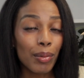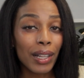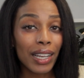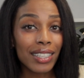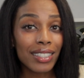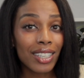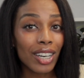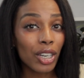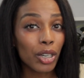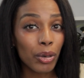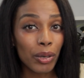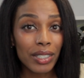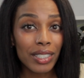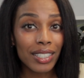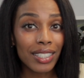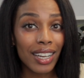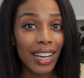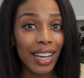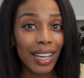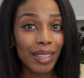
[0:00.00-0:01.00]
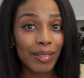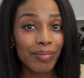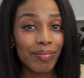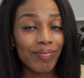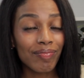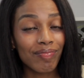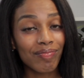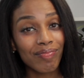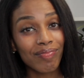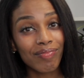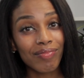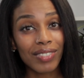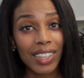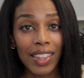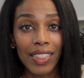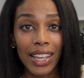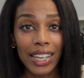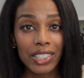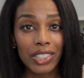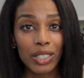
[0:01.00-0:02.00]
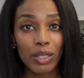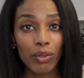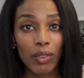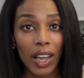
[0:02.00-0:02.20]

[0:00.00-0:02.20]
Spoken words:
plants are going to die, and that's just